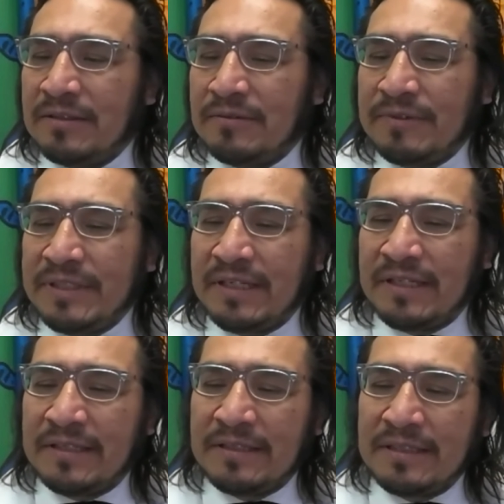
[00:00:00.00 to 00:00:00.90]
We
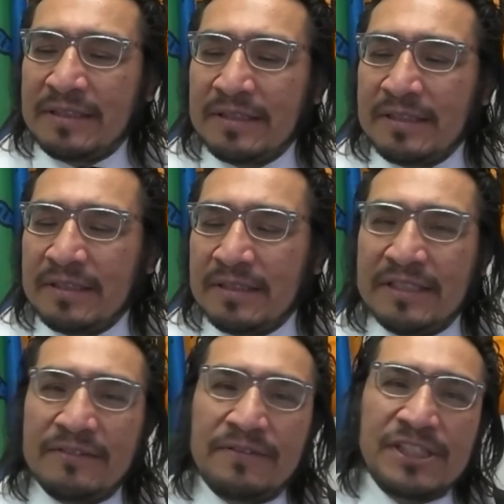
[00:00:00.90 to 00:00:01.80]
are
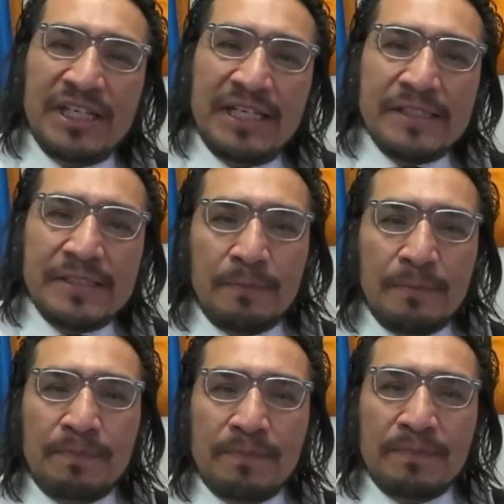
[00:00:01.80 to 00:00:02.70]
here for change.
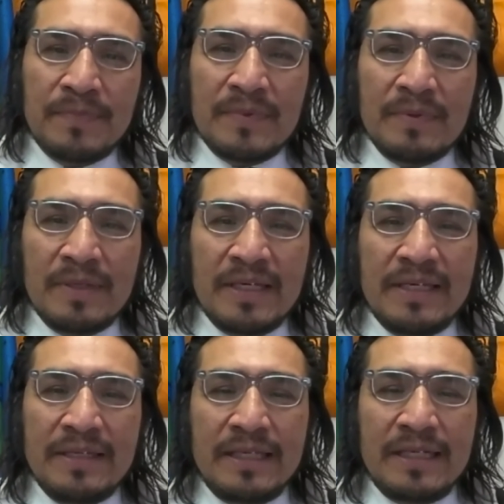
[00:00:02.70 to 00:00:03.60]

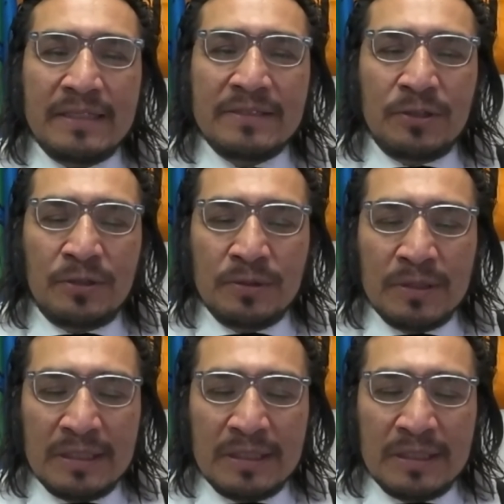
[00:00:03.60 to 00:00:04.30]
And so